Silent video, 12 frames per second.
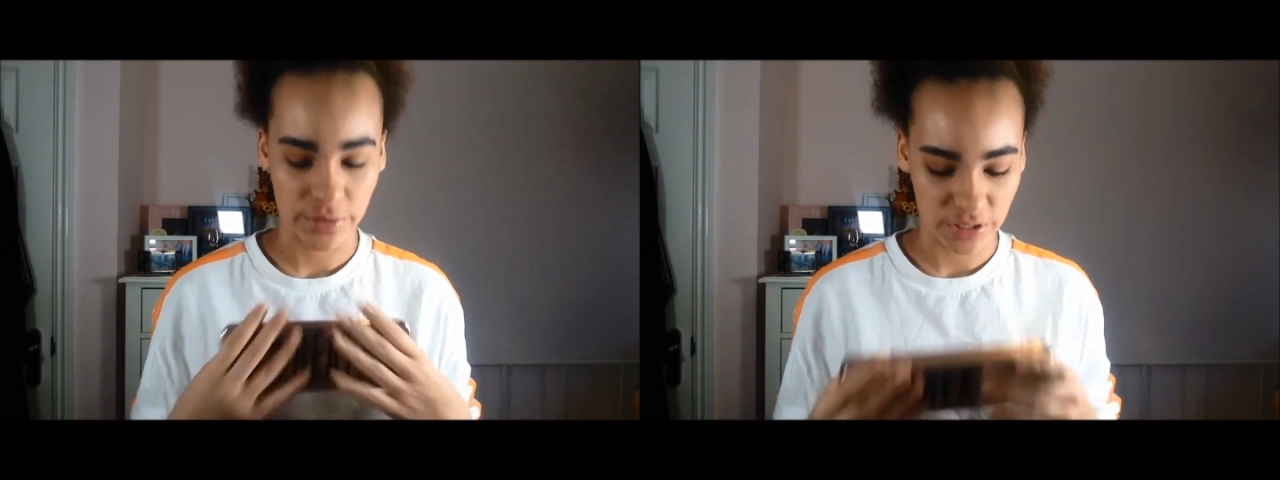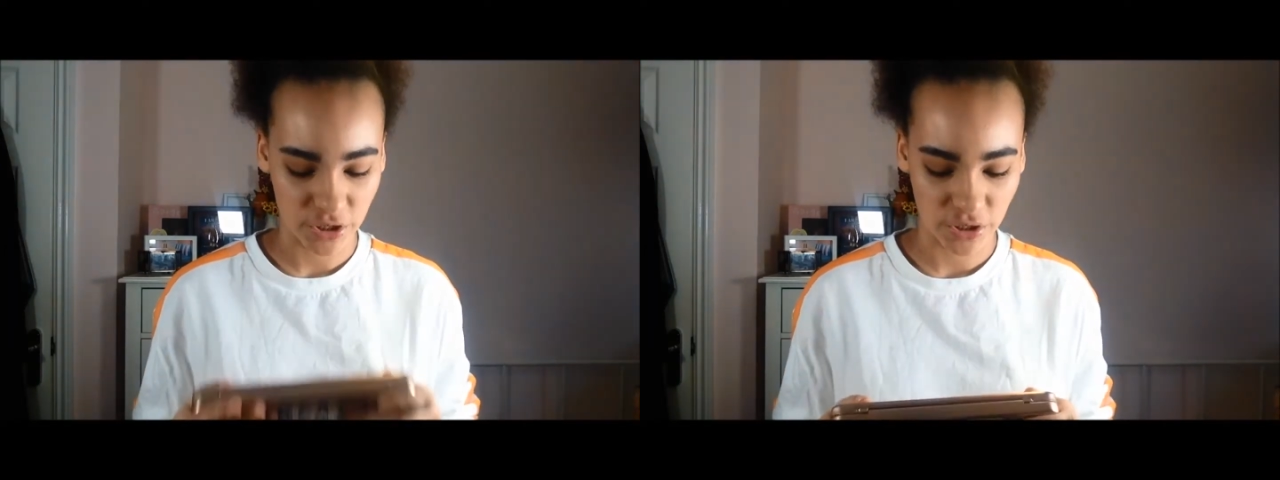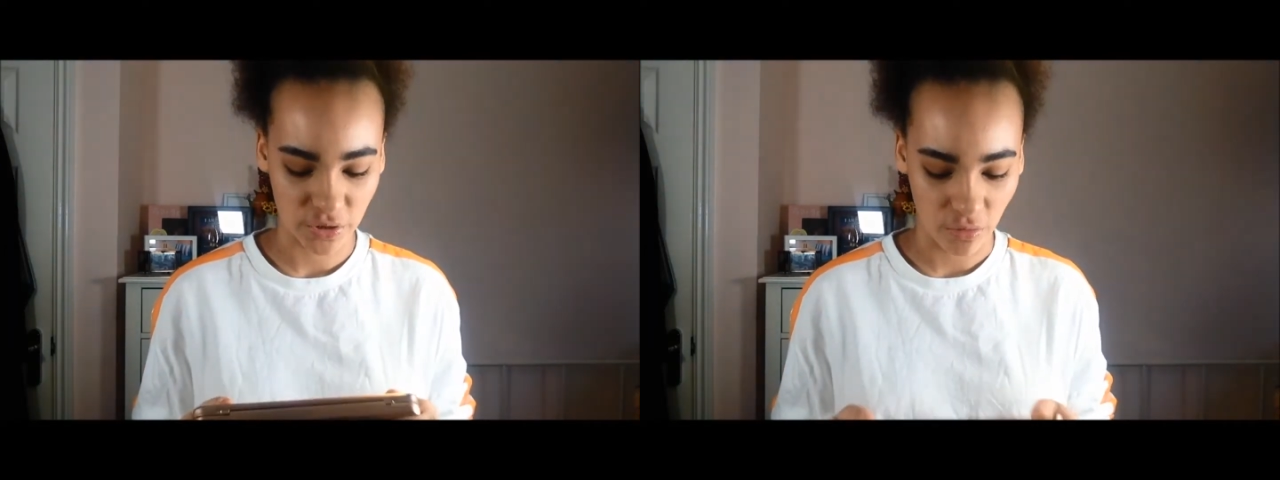It's
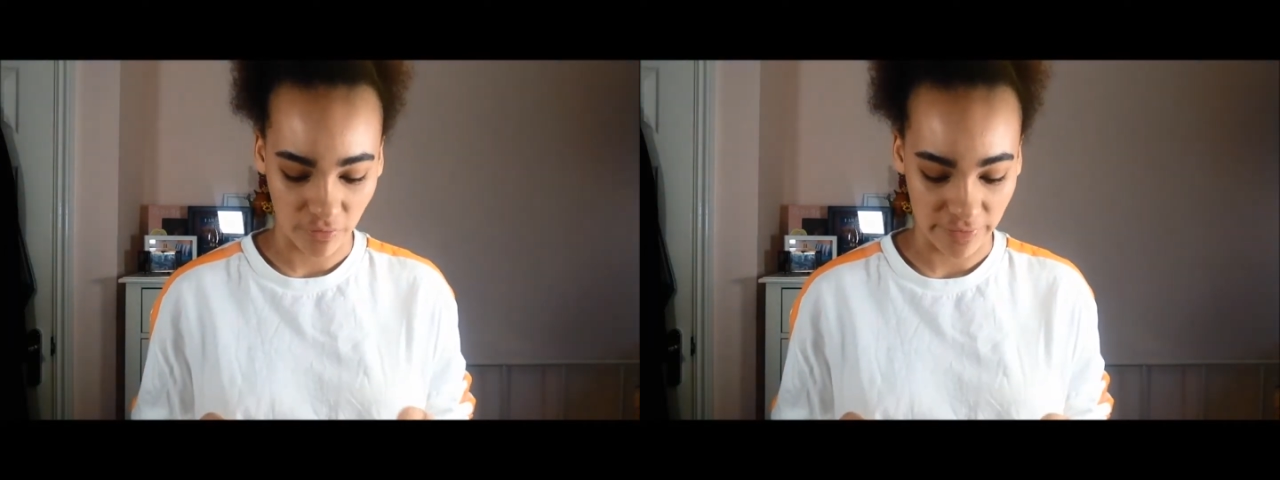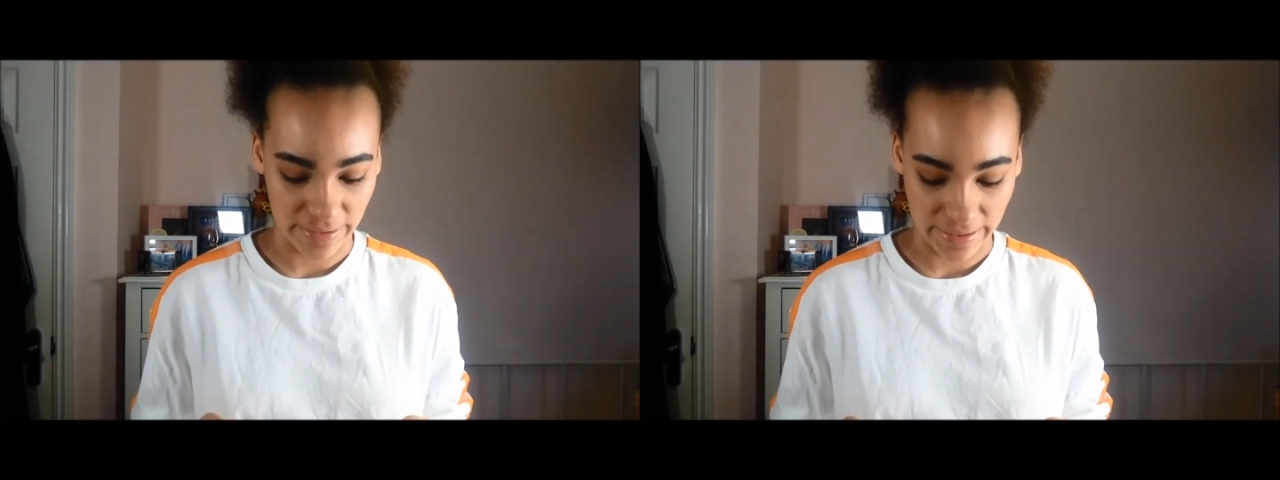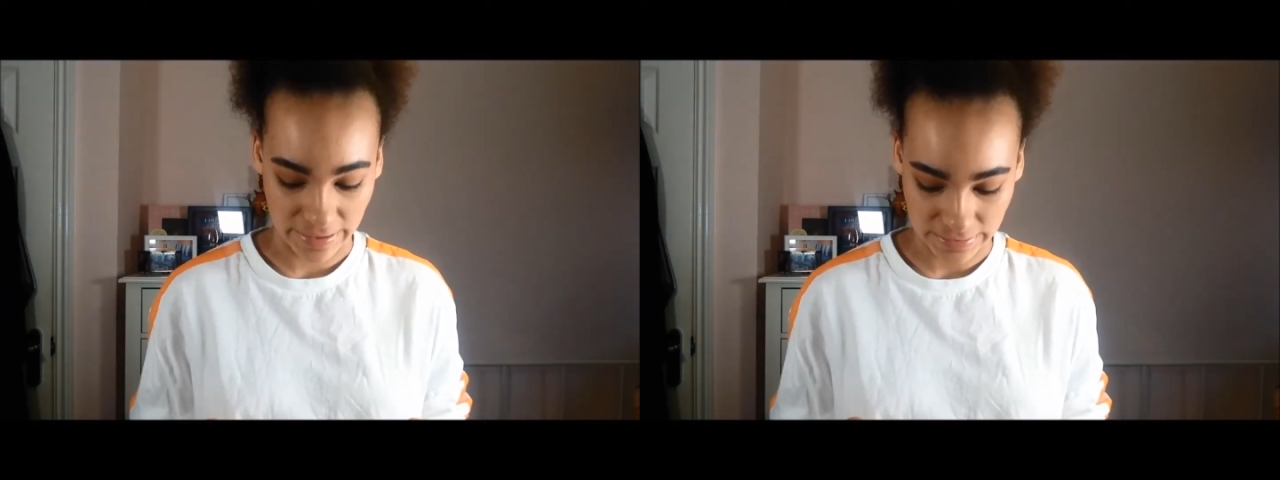just not
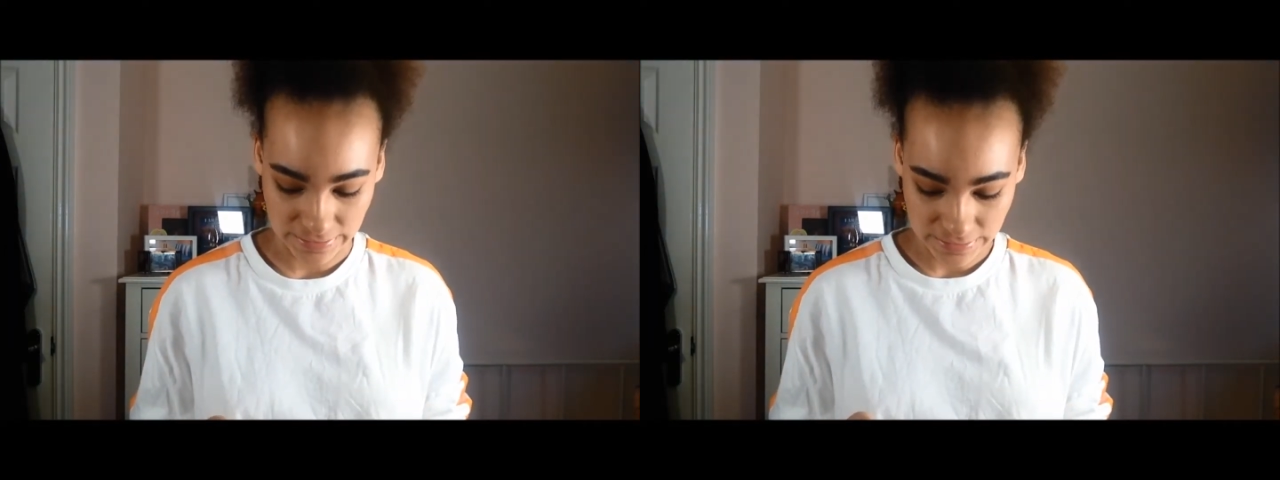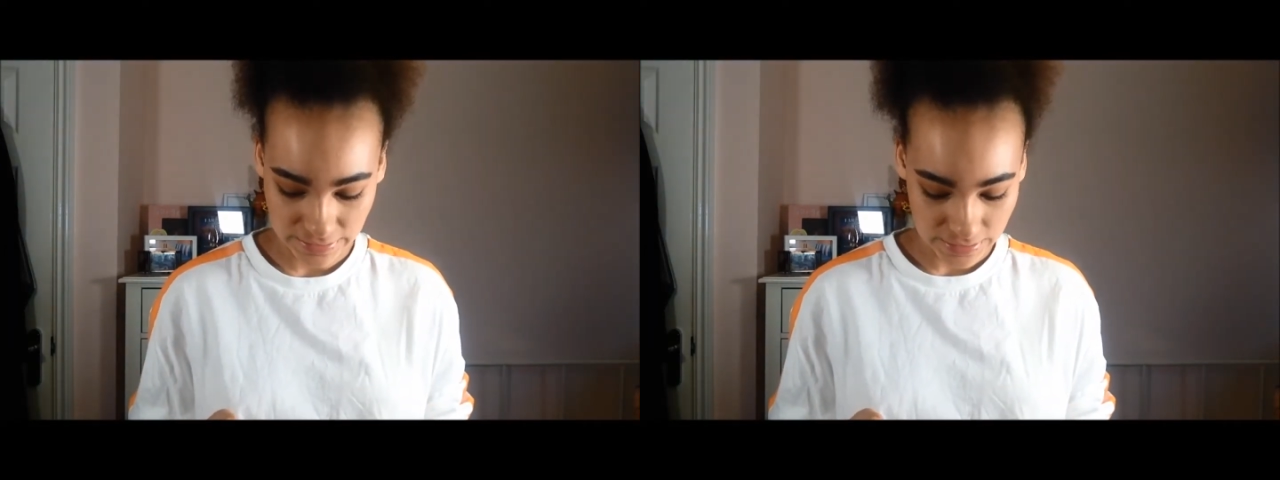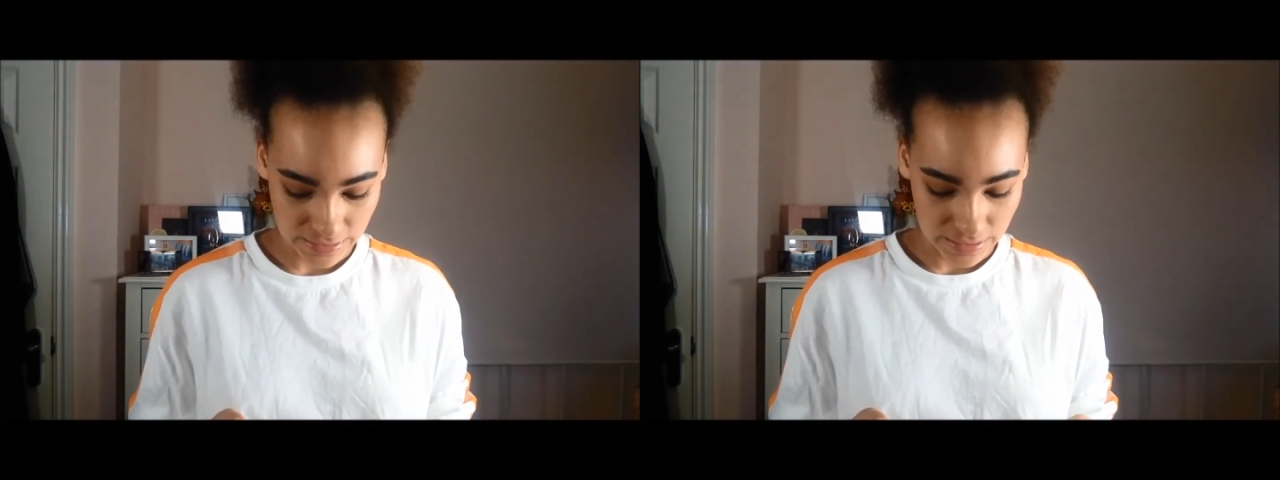fair.
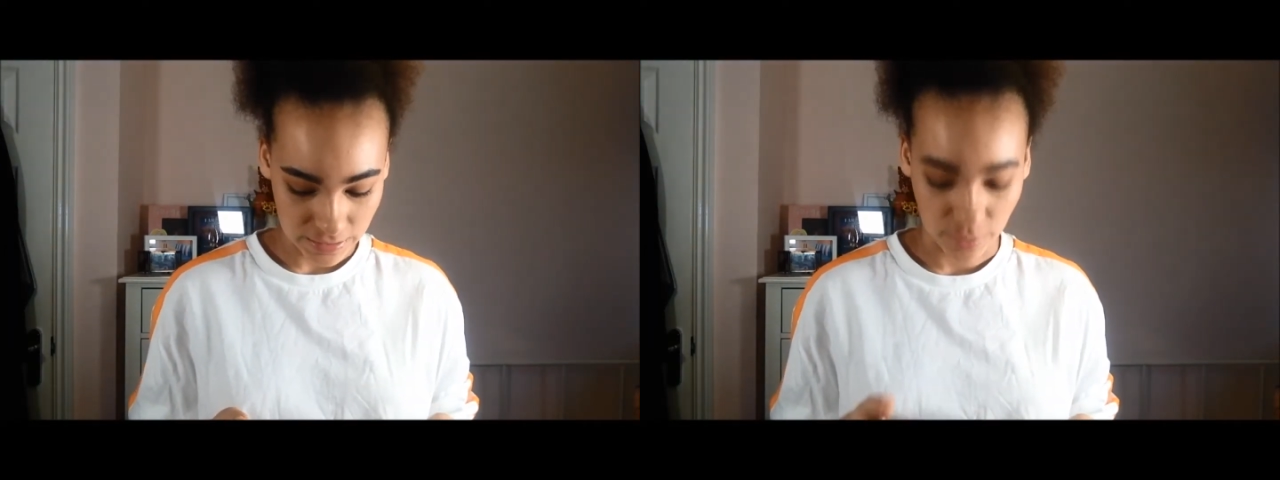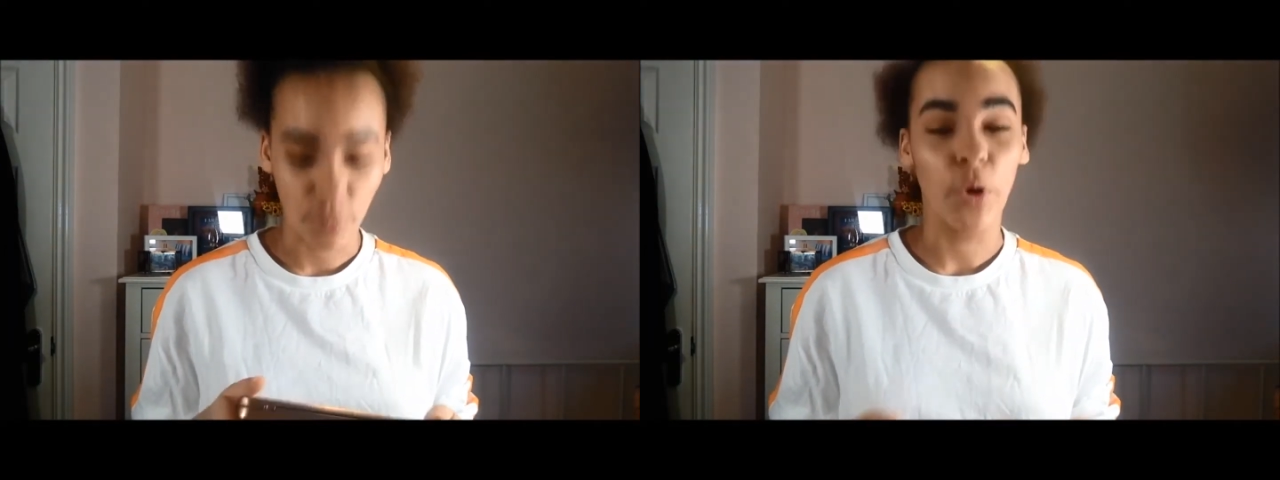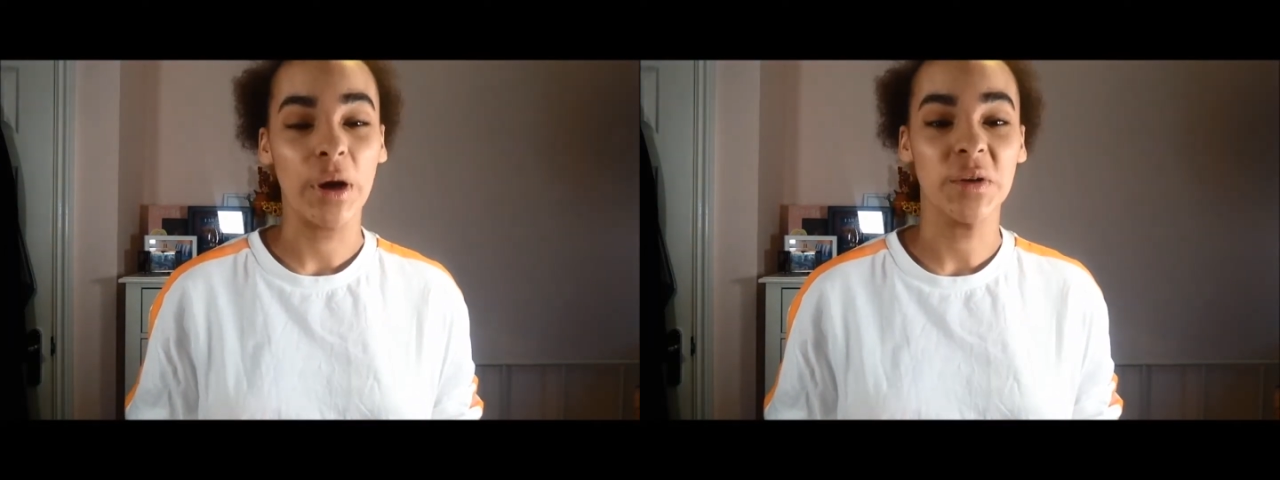The
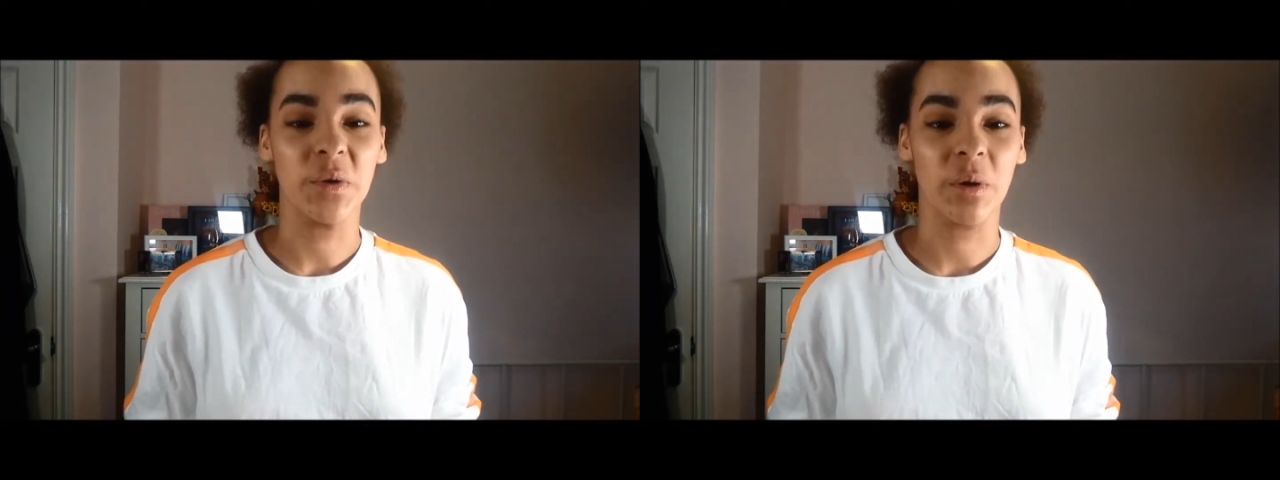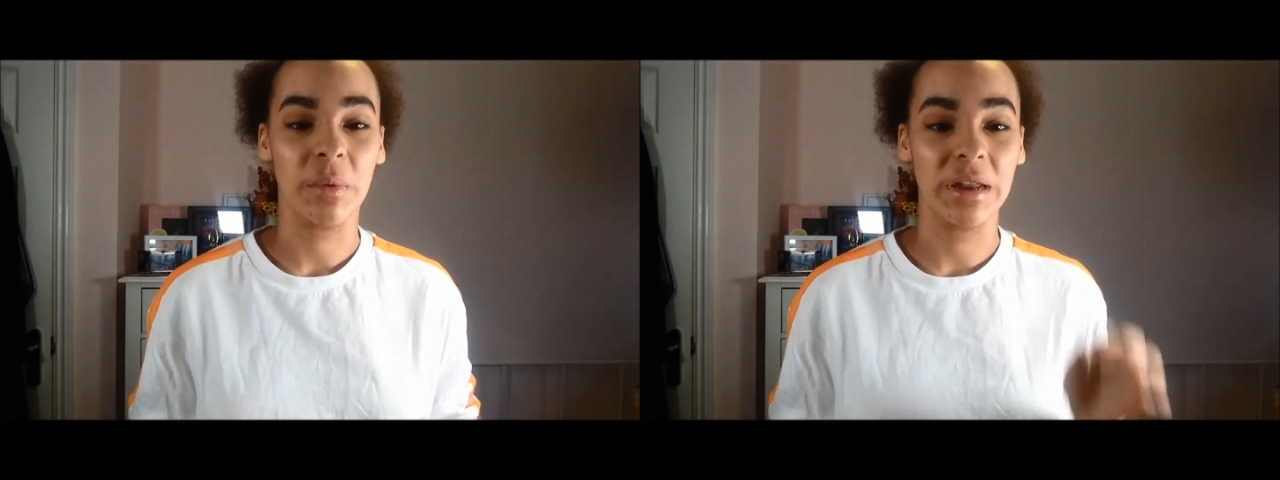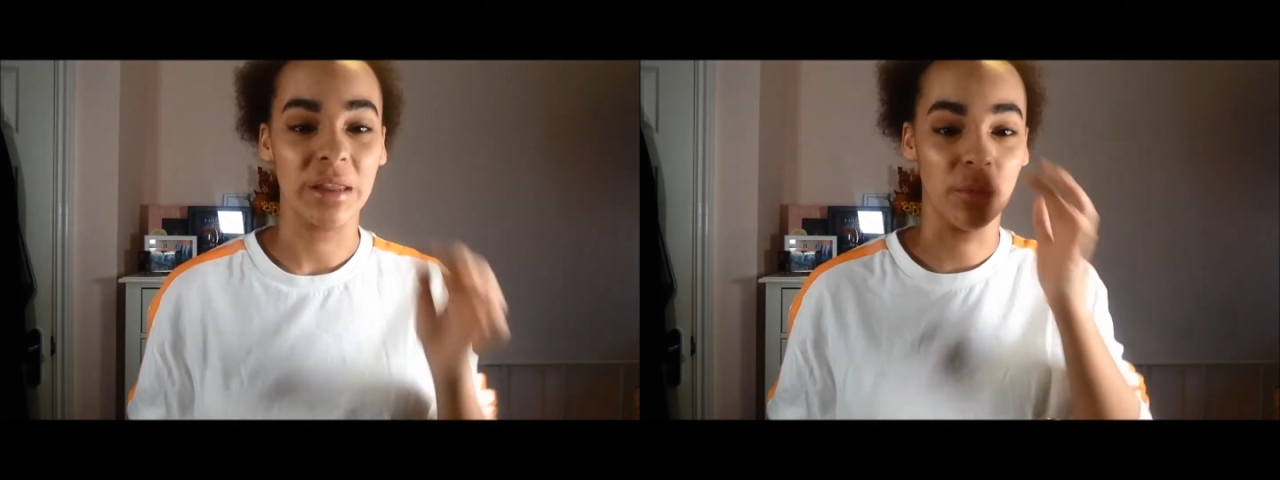more I talk about it,